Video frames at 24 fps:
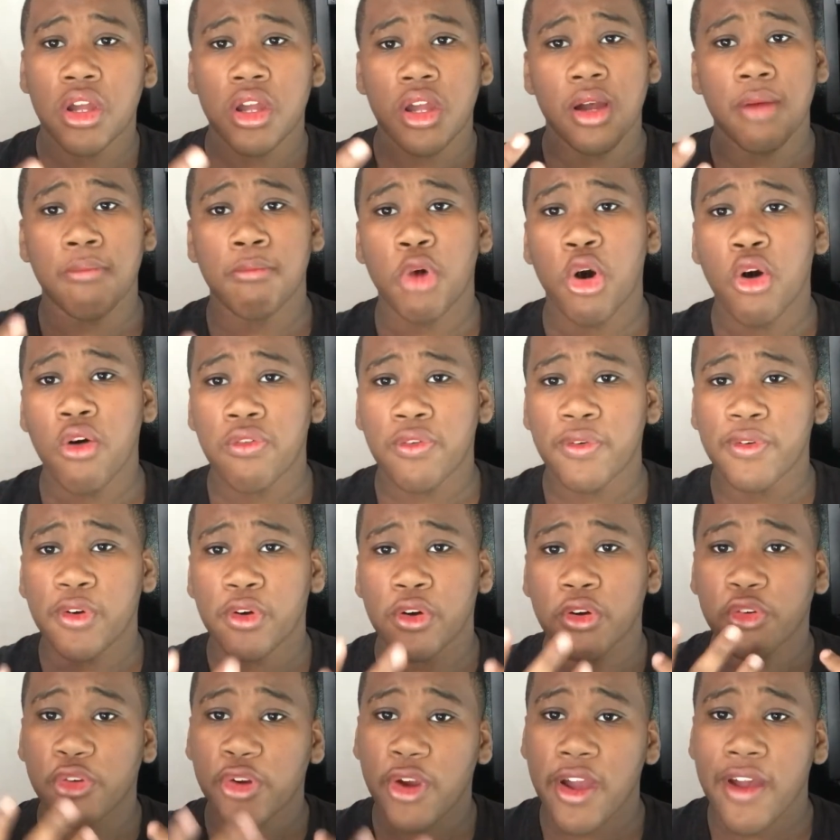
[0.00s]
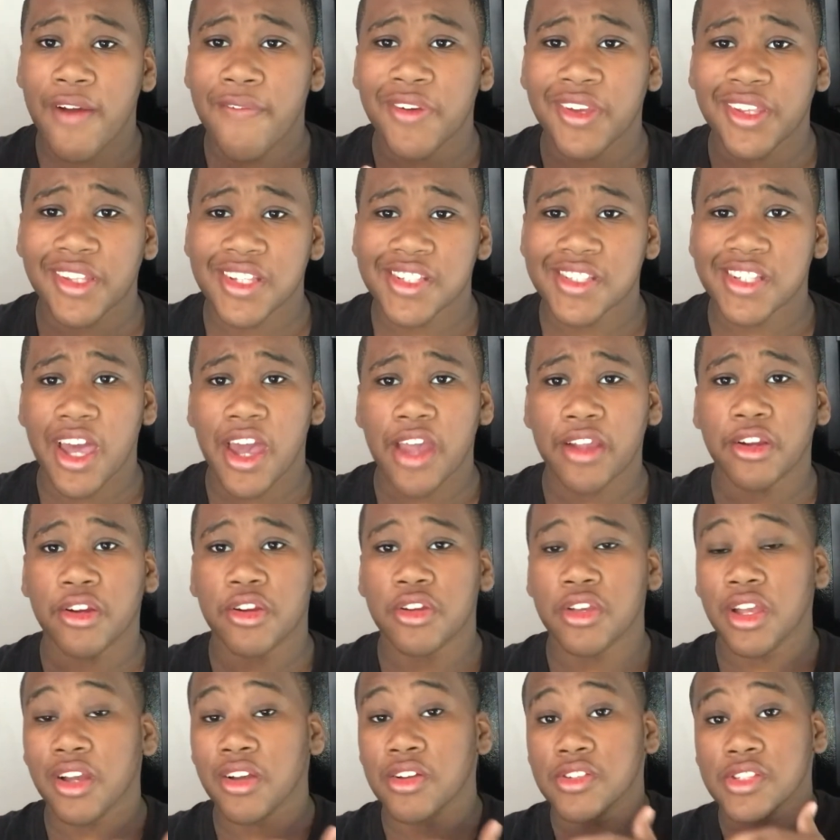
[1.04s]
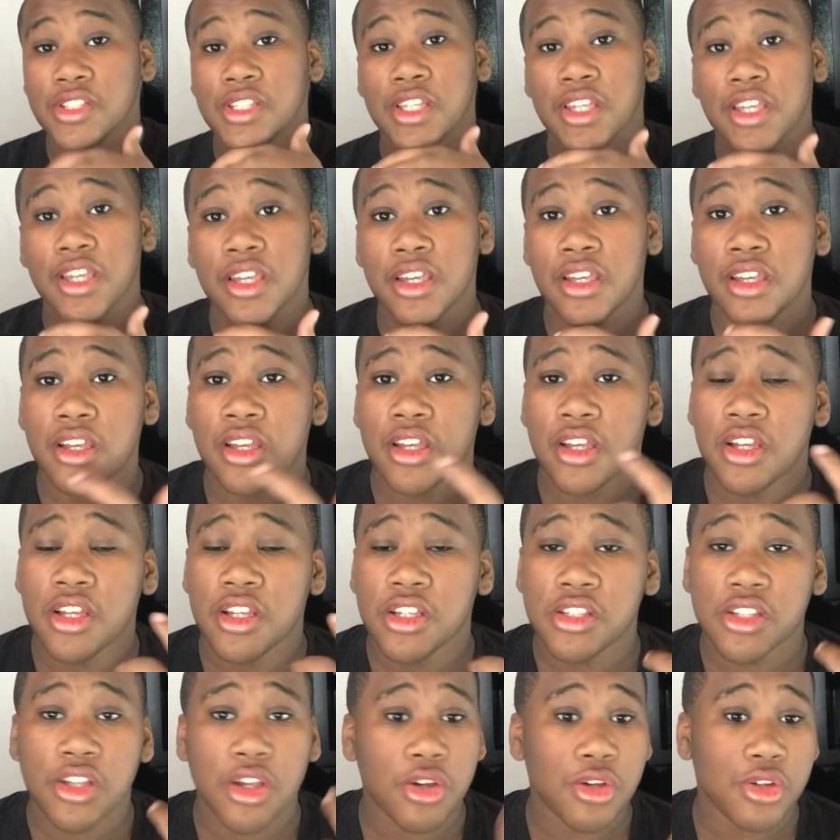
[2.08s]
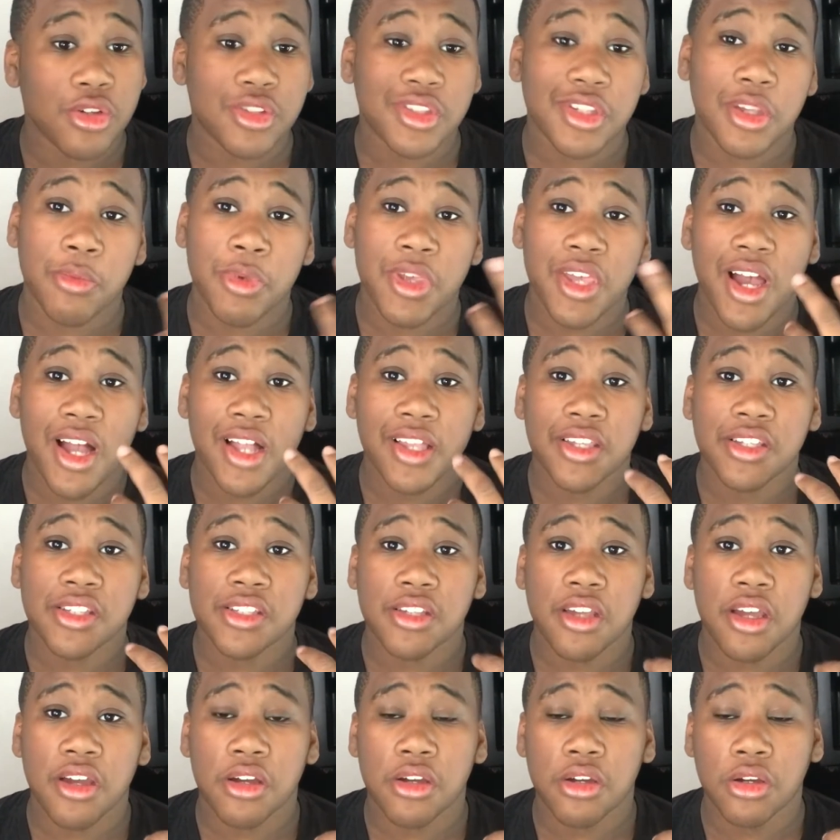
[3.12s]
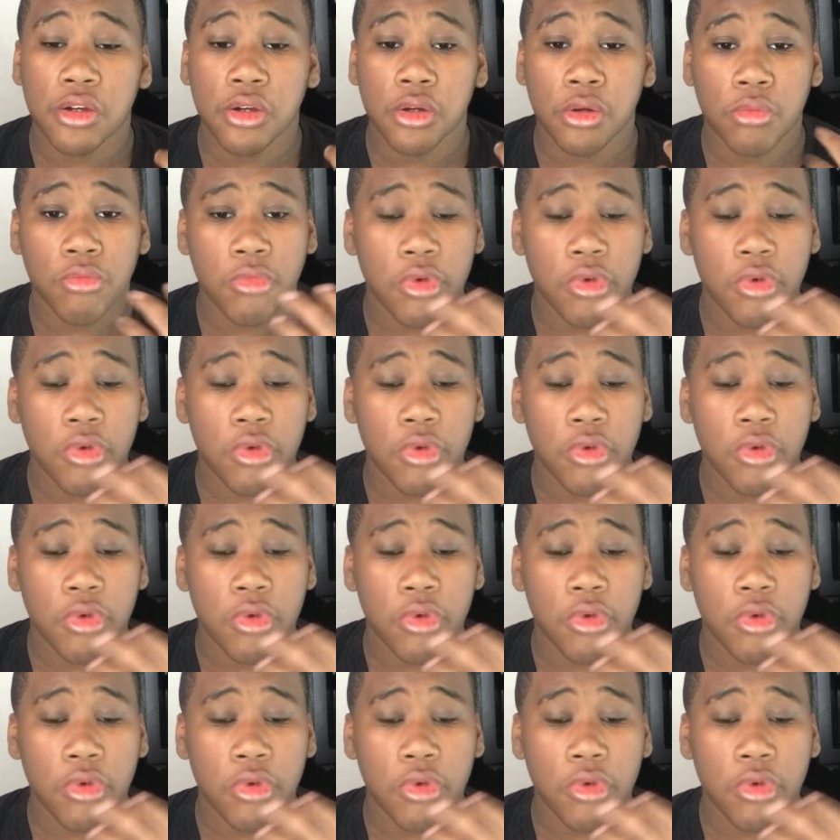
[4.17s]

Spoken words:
I'm overall graphic designer, you know what I'm saying? So to be honest, I